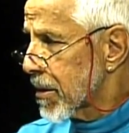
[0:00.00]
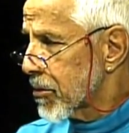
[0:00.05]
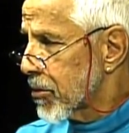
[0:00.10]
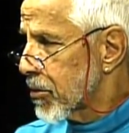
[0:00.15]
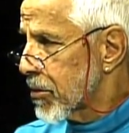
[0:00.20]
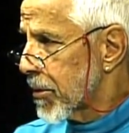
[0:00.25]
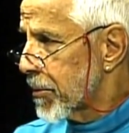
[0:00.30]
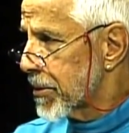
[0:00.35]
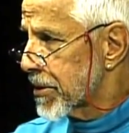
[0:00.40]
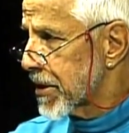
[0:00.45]

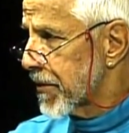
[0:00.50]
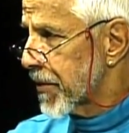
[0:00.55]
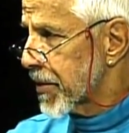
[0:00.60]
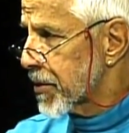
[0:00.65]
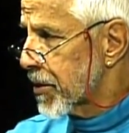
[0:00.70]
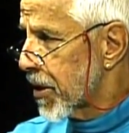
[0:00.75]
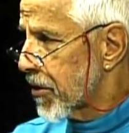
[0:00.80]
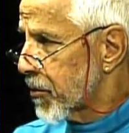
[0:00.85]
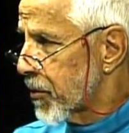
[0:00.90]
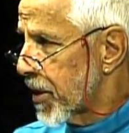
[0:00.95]
through the Pacific
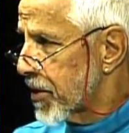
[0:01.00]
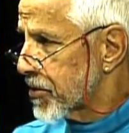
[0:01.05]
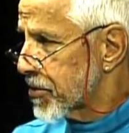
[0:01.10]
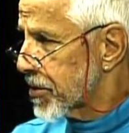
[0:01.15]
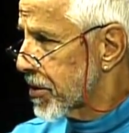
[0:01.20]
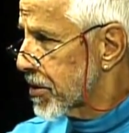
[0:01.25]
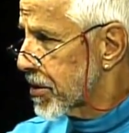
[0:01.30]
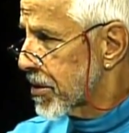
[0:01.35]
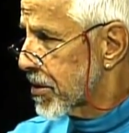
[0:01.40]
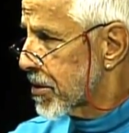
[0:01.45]
Northwest?
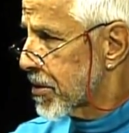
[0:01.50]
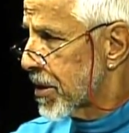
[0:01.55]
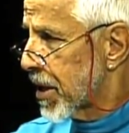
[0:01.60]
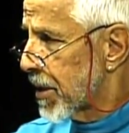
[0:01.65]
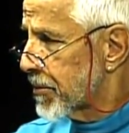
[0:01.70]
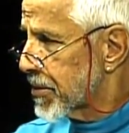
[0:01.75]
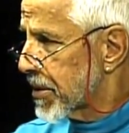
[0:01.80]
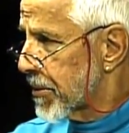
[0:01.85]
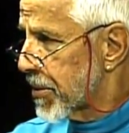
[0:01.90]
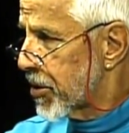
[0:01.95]

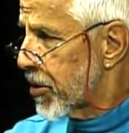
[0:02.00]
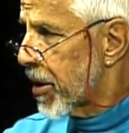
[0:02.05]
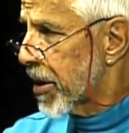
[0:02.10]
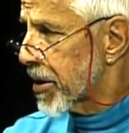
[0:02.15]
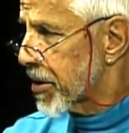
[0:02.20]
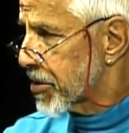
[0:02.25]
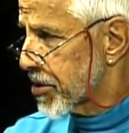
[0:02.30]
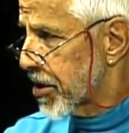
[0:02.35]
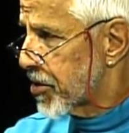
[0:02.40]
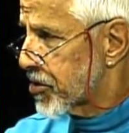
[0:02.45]
name some of the
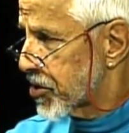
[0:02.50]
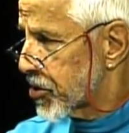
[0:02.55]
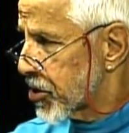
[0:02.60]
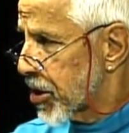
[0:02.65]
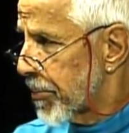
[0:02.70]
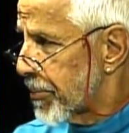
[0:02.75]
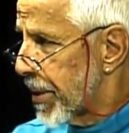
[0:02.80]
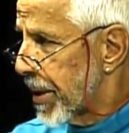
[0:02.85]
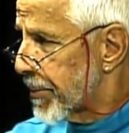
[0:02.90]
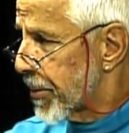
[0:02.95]
organizations
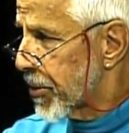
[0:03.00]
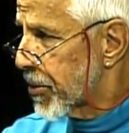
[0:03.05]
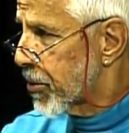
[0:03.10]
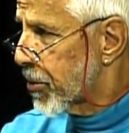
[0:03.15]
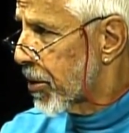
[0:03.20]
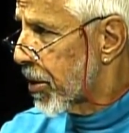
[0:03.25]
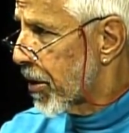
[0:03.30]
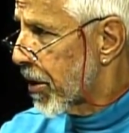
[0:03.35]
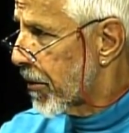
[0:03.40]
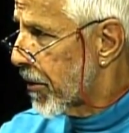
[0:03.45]
or people who
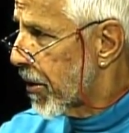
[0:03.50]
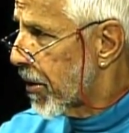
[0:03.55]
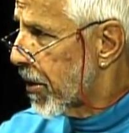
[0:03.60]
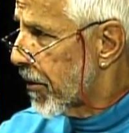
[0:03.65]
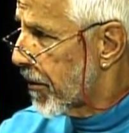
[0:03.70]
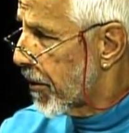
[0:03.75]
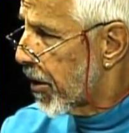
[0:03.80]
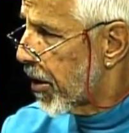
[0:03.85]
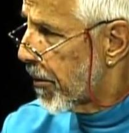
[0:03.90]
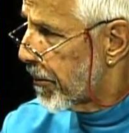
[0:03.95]
are, are, are